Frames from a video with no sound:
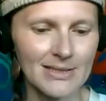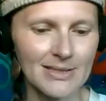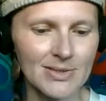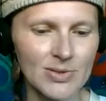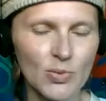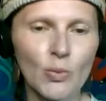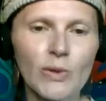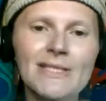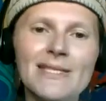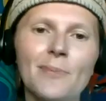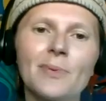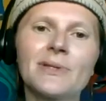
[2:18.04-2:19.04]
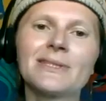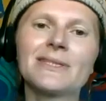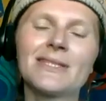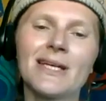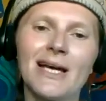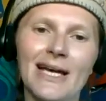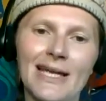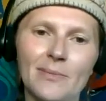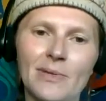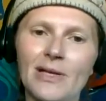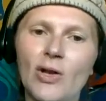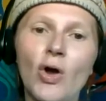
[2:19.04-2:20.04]
So once upon a
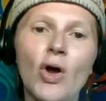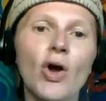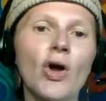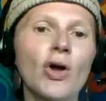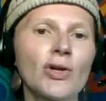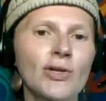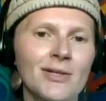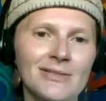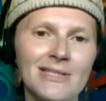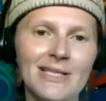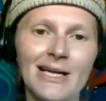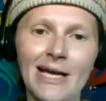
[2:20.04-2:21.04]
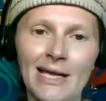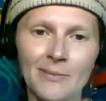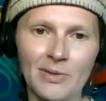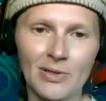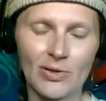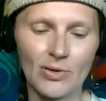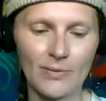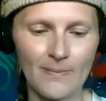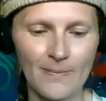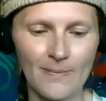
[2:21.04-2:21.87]
time, a long, long time ago,